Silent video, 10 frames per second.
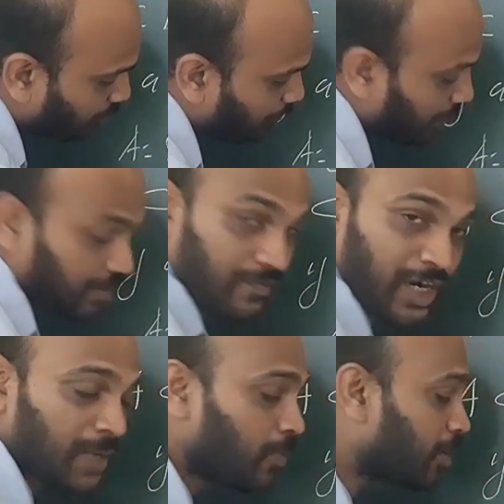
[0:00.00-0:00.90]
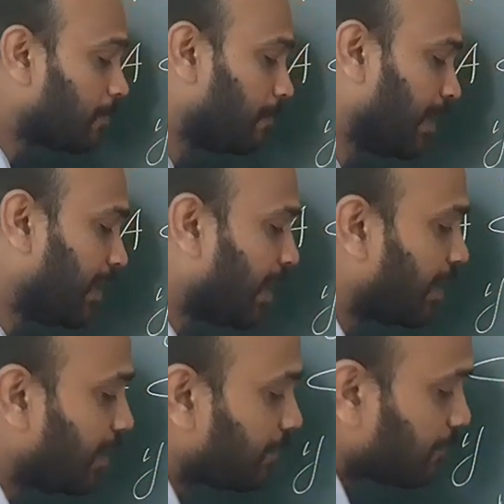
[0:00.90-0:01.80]
of B. What about B
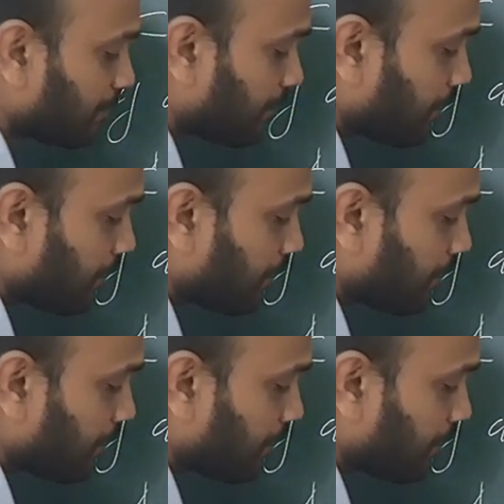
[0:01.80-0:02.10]
and A?